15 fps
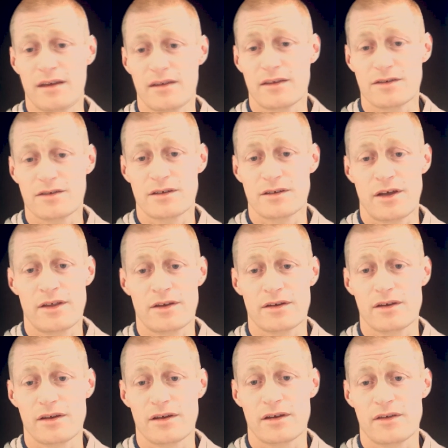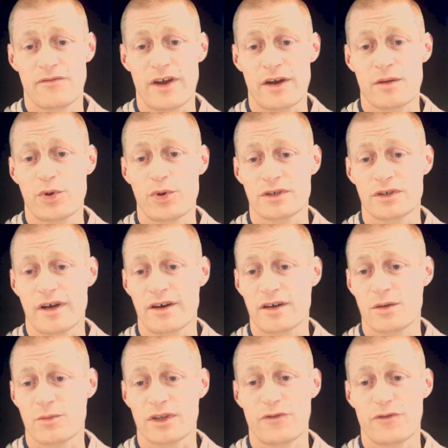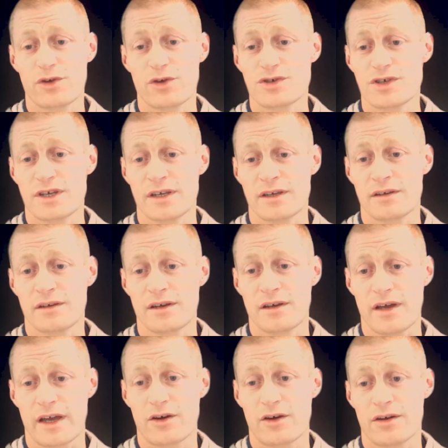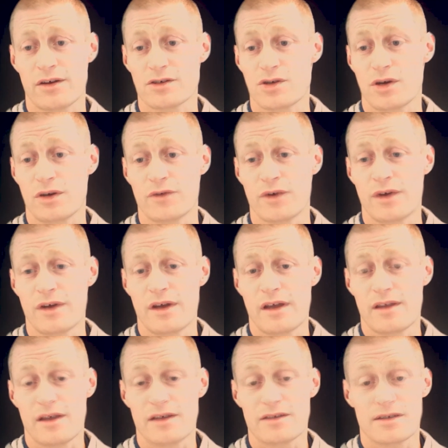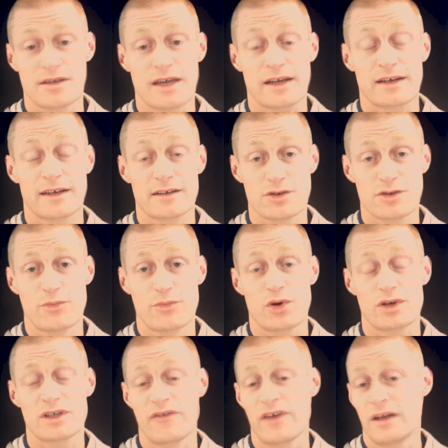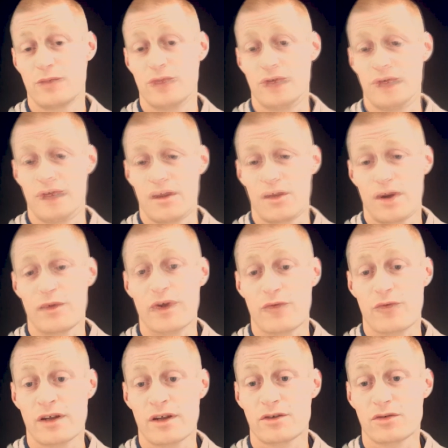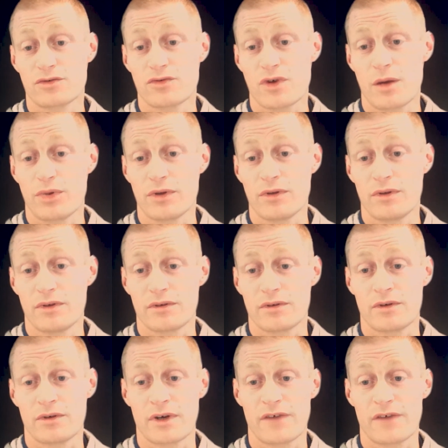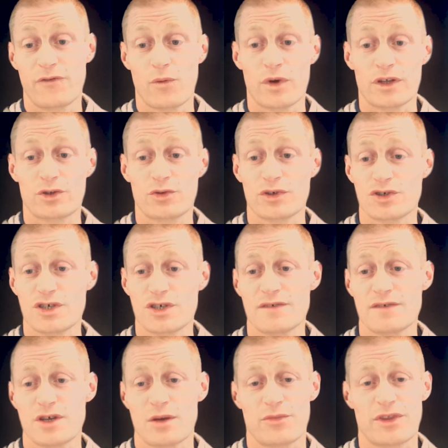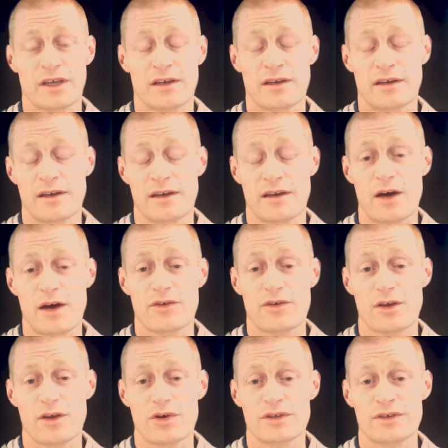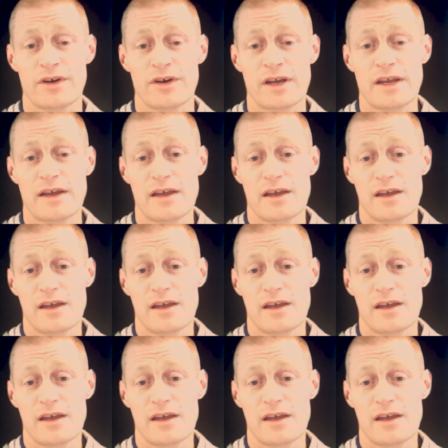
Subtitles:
There's another very important argument for using iconic software: that's technical support available. When we run into trouble, or if we want to achieve something out of the ordinary,